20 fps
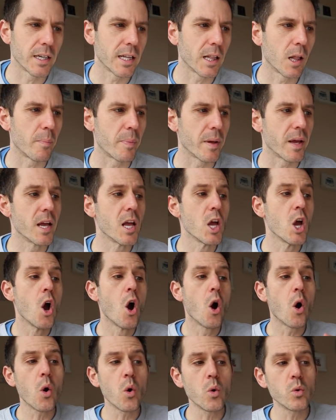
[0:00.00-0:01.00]
a little bit.
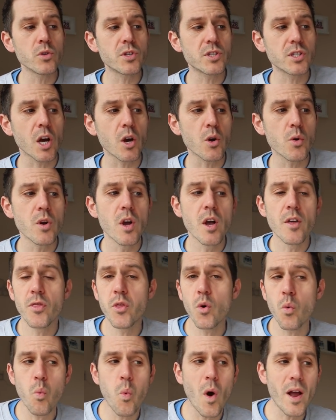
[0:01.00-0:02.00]
Also,
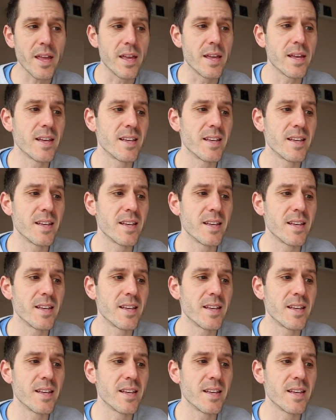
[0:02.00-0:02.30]
the weight